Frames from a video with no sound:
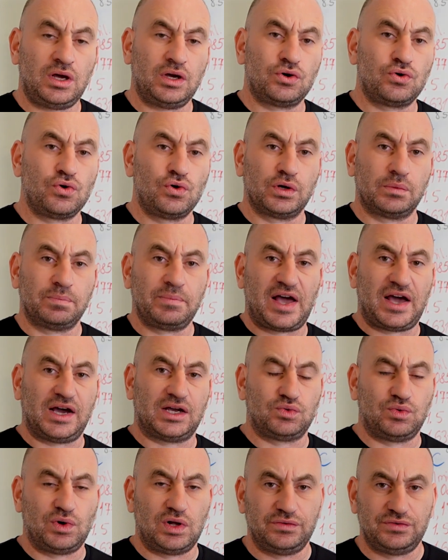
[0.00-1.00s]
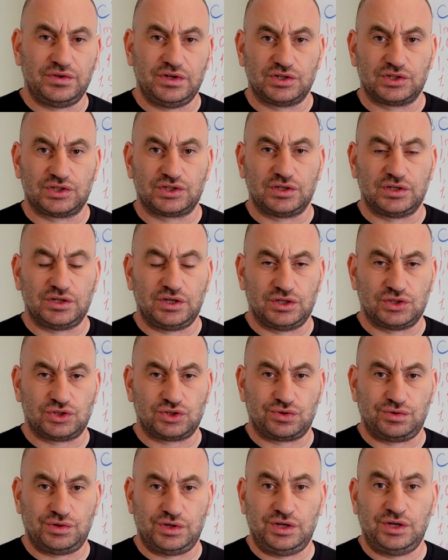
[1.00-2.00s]
going back 12 years in
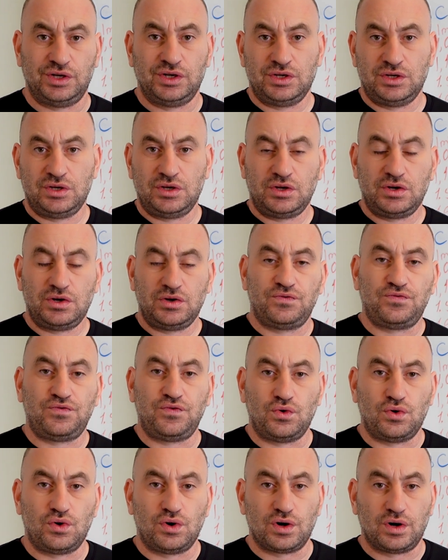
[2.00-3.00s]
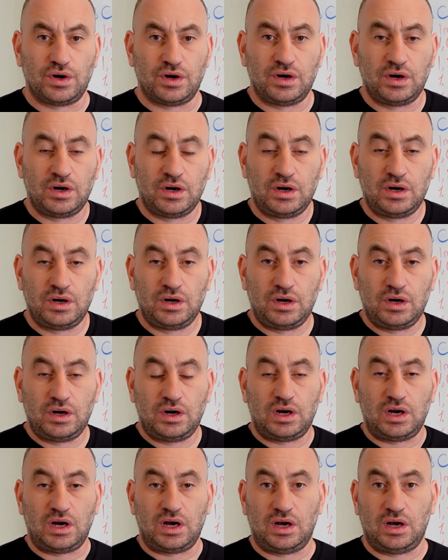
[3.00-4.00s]
history for
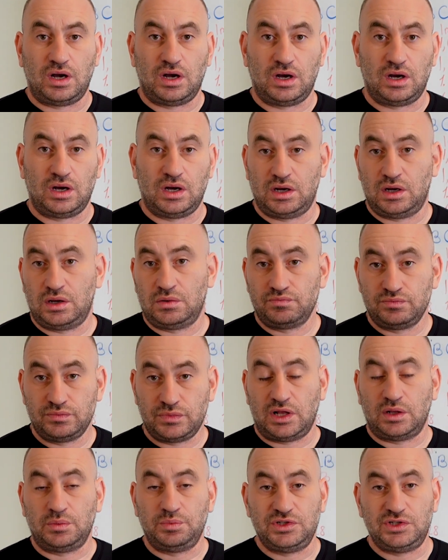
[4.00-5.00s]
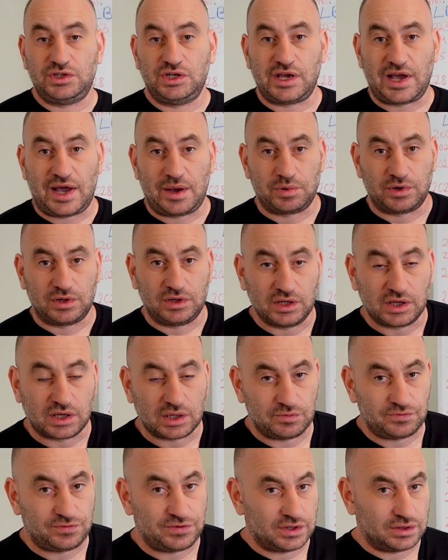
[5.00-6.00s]
LBC Capital
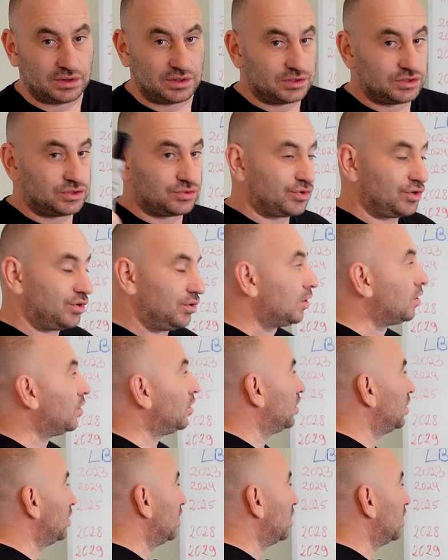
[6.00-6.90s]
Income Fund. Let's roll.